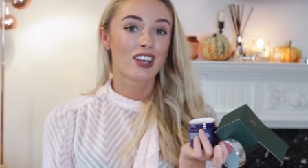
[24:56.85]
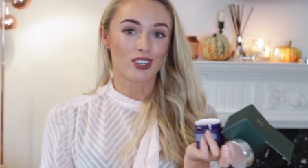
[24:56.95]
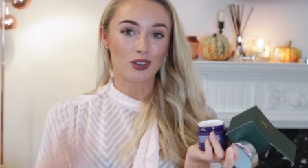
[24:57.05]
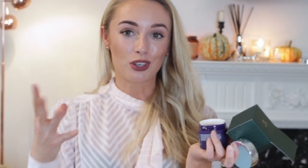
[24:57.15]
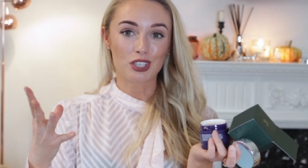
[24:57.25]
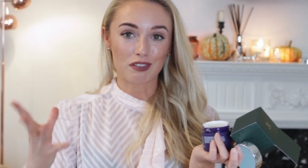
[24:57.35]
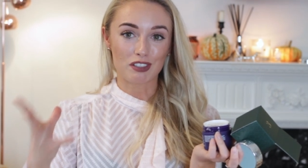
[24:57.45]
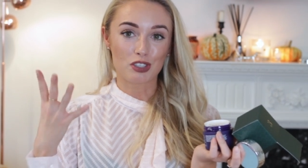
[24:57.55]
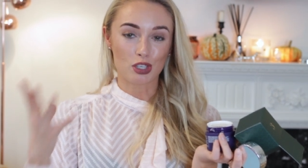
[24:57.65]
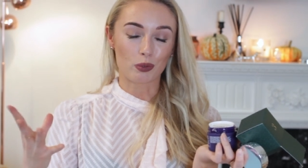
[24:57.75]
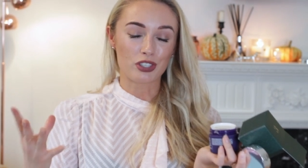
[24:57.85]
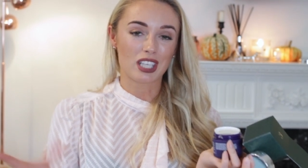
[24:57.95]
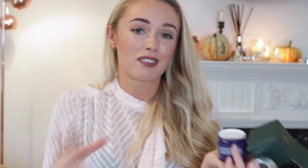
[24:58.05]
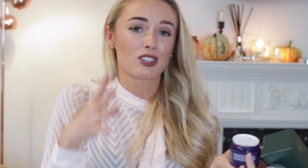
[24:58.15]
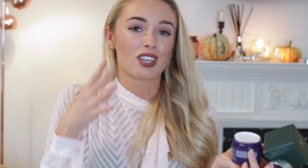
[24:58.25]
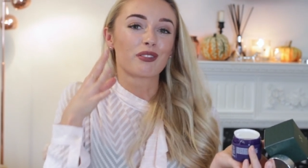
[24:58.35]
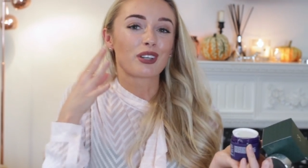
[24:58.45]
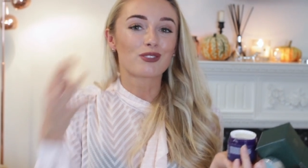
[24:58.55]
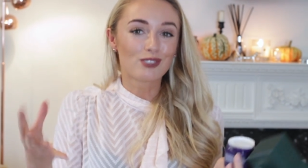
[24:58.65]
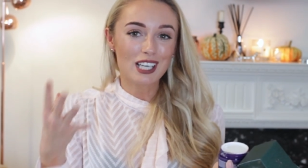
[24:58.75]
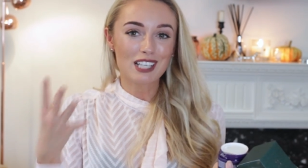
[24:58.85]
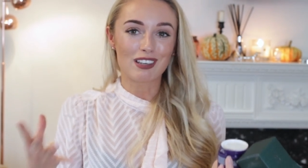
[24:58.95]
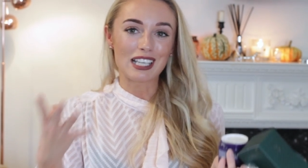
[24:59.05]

So good if you just want to give yourself a really,